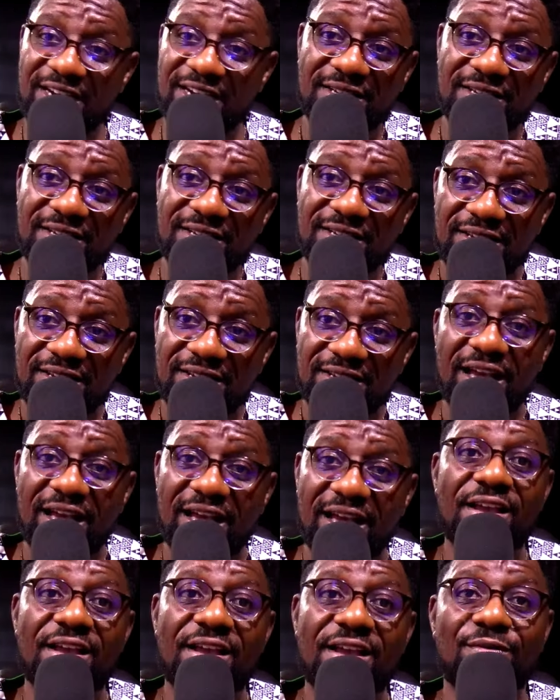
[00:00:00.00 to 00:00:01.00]
And you
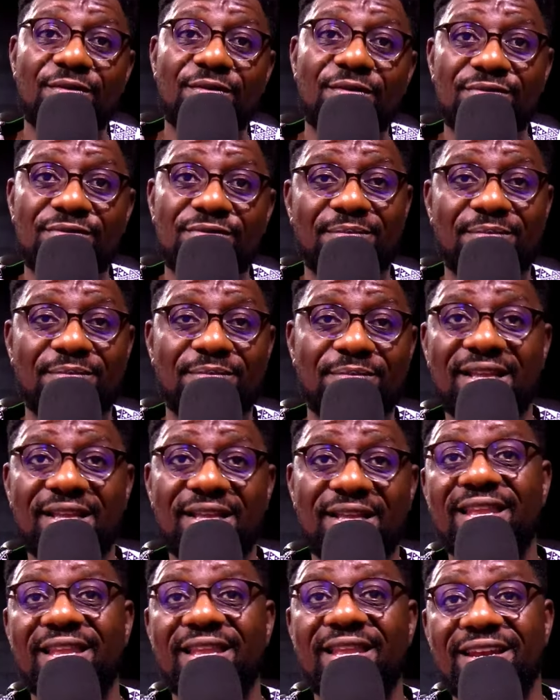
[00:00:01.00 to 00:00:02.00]
have like better than
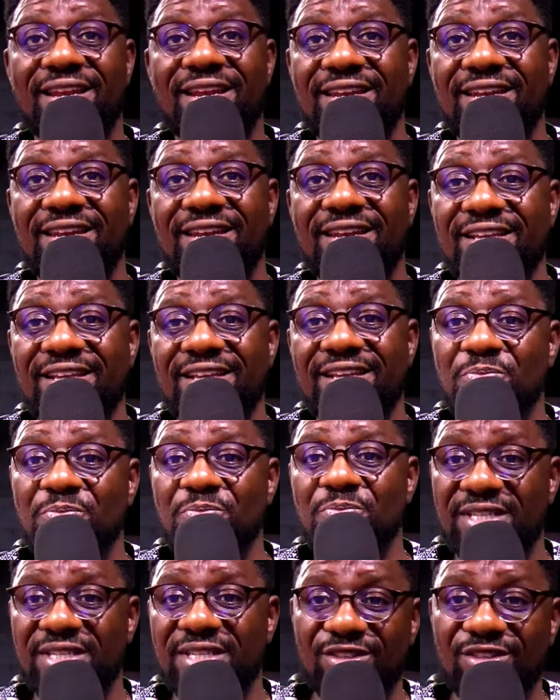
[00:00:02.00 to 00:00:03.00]
80%
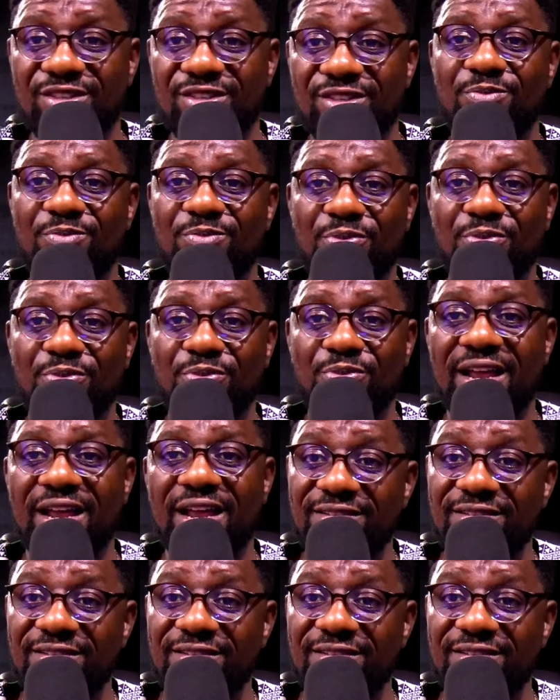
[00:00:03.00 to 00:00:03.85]
of people that live here,